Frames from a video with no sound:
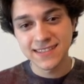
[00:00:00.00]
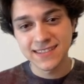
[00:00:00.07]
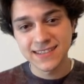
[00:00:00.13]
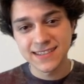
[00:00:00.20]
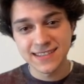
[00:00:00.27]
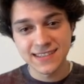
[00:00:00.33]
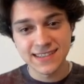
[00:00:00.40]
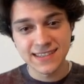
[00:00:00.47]

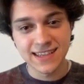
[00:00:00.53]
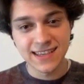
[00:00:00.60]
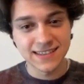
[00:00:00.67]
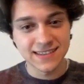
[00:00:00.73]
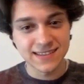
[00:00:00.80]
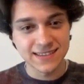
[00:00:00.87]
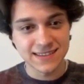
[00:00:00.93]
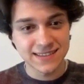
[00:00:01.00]

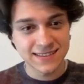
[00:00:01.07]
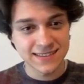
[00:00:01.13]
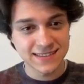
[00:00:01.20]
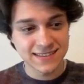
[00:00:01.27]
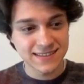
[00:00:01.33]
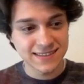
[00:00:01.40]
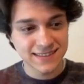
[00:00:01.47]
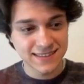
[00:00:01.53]

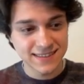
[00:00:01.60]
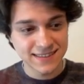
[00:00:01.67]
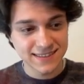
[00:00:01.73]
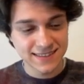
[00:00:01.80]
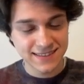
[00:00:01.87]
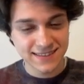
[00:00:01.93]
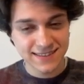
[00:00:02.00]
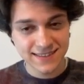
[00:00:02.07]

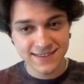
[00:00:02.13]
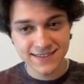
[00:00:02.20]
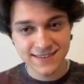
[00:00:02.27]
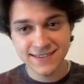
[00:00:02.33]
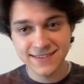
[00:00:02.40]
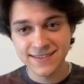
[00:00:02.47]
The person shown says nothing.